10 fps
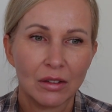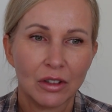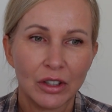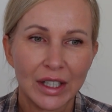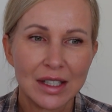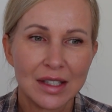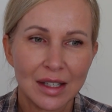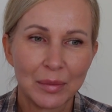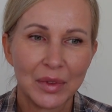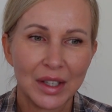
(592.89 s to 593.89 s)
Look at
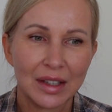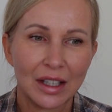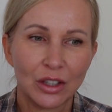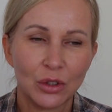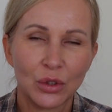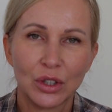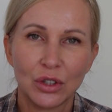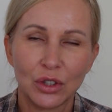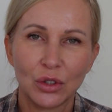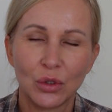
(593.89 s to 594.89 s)
something that you can
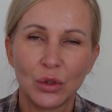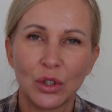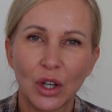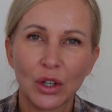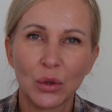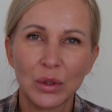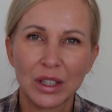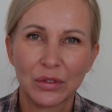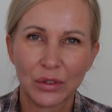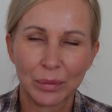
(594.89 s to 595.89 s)
do, not
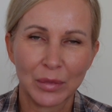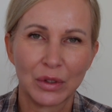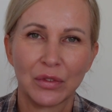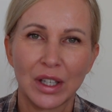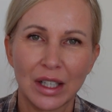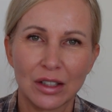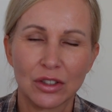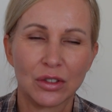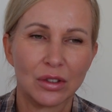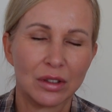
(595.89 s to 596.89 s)
only from the
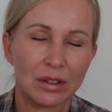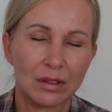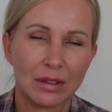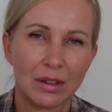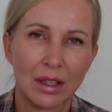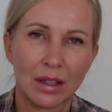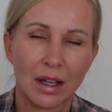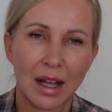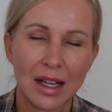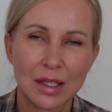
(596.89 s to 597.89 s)
financial
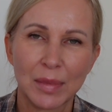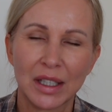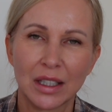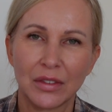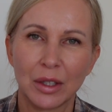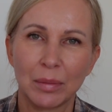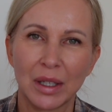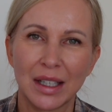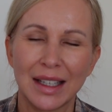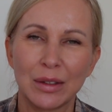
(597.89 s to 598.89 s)
aspect of it,
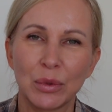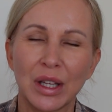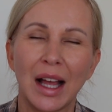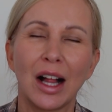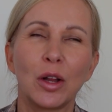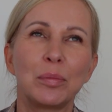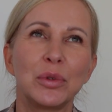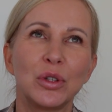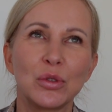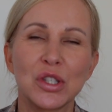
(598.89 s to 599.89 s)
but it will
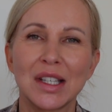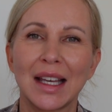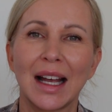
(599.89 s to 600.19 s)
help you stay